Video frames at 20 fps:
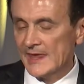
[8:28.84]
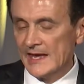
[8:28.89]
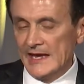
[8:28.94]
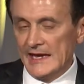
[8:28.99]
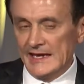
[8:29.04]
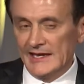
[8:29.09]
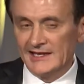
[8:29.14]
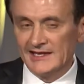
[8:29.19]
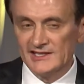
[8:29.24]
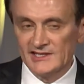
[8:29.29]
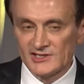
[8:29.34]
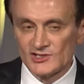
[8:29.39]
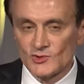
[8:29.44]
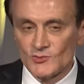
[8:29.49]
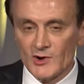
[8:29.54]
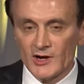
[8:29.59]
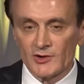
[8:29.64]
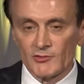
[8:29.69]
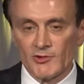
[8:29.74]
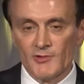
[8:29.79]
And it is
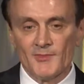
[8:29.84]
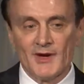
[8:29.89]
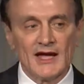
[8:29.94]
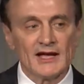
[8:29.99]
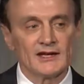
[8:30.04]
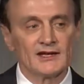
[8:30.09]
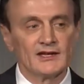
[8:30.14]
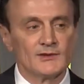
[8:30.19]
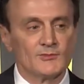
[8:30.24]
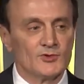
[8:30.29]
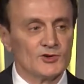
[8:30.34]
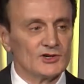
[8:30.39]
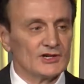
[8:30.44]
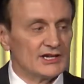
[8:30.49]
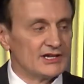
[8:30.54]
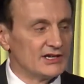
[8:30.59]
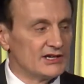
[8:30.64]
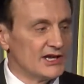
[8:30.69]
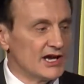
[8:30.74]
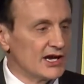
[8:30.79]
quite remarkable
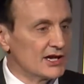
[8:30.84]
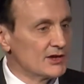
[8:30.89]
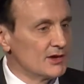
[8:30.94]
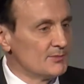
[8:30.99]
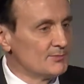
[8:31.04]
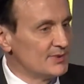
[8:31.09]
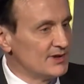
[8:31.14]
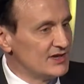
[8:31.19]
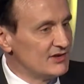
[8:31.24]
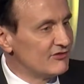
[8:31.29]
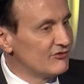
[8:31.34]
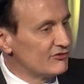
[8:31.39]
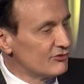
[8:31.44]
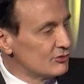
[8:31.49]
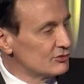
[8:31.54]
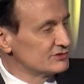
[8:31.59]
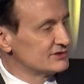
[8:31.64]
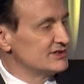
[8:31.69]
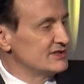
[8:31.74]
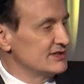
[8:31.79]
that in our company,
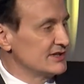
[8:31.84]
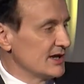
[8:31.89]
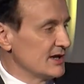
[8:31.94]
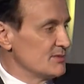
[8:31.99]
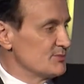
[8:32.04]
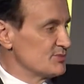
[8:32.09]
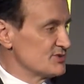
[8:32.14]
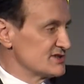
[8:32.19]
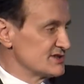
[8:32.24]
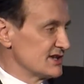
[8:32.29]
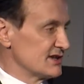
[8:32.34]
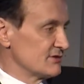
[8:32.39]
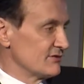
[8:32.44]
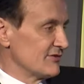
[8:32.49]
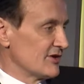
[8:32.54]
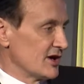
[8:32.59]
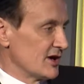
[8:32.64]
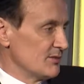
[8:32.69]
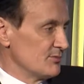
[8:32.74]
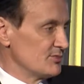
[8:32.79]
49% of
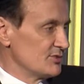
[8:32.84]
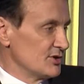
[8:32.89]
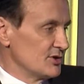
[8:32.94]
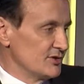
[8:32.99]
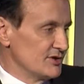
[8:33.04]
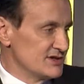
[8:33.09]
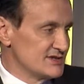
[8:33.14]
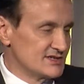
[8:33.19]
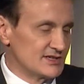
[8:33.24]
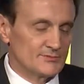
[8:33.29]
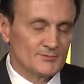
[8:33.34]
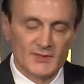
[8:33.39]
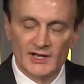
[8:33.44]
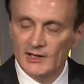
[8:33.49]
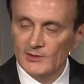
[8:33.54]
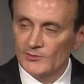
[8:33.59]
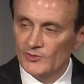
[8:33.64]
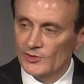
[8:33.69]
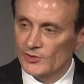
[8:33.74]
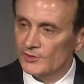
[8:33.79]
our employees at
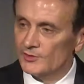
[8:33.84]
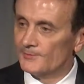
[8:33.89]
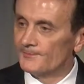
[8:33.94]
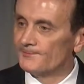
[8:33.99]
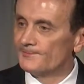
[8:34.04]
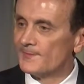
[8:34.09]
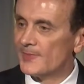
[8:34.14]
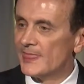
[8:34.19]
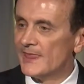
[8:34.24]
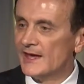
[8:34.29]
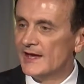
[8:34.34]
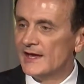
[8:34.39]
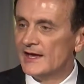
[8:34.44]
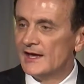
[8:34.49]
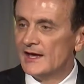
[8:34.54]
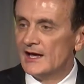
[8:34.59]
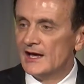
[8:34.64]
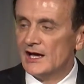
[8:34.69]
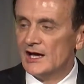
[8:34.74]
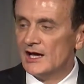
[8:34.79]
MedImmune
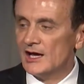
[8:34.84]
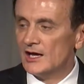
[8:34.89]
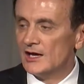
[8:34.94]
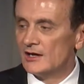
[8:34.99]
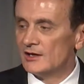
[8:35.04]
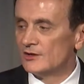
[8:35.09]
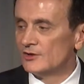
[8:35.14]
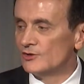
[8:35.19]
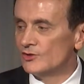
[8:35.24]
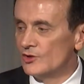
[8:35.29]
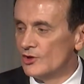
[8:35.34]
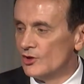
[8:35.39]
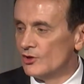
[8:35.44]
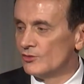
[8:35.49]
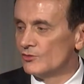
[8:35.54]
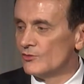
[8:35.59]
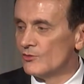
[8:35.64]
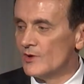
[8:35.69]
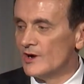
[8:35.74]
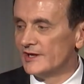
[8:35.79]
are
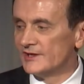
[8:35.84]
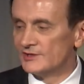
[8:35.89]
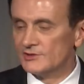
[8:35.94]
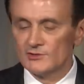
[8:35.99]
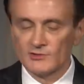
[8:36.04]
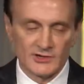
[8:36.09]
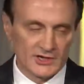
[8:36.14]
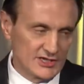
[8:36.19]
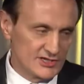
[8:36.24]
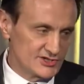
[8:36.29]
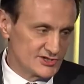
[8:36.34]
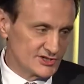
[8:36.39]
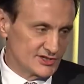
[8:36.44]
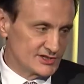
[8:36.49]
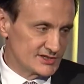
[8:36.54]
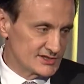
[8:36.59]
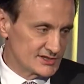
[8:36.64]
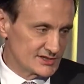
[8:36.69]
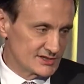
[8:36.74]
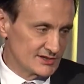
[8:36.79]
non-white
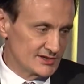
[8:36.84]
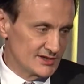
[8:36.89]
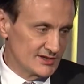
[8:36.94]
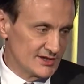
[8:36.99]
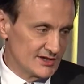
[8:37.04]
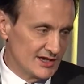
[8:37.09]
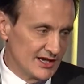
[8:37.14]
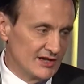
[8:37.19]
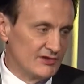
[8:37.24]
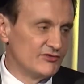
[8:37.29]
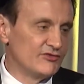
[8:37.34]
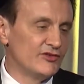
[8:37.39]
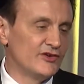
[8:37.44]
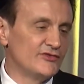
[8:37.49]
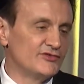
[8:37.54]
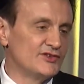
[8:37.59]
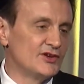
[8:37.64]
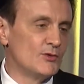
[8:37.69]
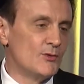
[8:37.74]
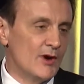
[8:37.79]
Caucasians, and
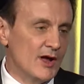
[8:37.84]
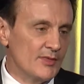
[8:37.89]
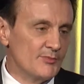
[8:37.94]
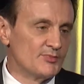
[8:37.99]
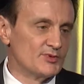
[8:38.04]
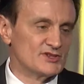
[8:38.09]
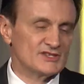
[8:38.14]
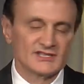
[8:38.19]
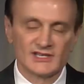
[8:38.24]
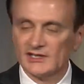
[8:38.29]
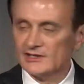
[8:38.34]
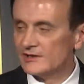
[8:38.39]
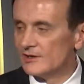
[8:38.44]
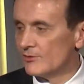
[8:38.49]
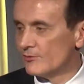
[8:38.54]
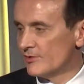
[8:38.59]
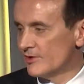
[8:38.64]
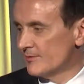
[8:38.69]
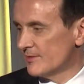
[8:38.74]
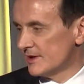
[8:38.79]
51% are
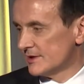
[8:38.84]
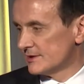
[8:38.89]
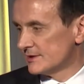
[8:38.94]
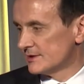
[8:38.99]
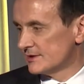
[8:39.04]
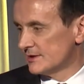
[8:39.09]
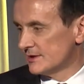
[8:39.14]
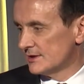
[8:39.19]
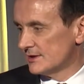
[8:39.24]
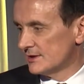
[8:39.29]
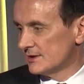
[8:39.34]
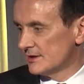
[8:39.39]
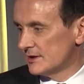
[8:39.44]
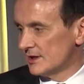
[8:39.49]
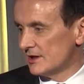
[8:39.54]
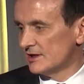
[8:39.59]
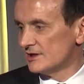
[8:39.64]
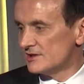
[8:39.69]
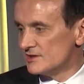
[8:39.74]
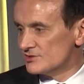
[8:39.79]
women.
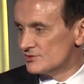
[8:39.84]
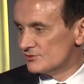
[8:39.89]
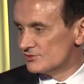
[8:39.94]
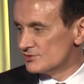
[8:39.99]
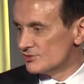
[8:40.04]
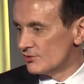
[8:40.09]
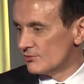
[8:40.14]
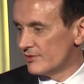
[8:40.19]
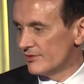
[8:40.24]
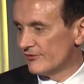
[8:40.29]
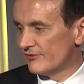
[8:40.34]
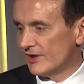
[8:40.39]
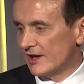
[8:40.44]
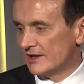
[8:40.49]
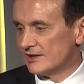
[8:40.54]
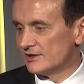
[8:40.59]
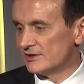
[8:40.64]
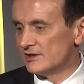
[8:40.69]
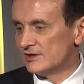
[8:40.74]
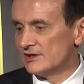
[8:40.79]
And it is also
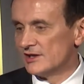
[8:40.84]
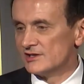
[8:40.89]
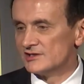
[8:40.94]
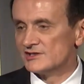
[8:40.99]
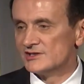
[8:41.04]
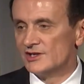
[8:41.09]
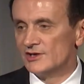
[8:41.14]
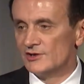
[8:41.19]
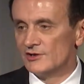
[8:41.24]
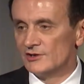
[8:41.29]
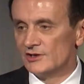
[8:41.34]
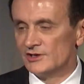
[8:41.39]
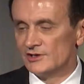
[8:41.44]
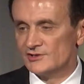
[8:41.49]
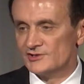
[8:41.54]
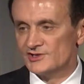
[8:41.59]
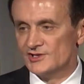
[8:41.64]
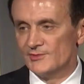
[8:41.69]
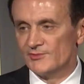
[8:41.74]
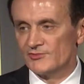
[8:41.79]
reflected in our senior
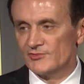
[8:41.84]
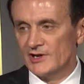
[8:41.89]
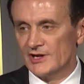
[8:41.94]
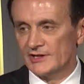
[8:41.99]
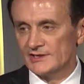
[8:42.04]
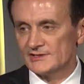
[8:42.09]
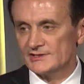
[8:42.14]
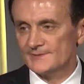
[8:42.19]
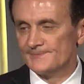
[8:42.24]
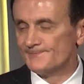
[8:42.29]
leadership ranks.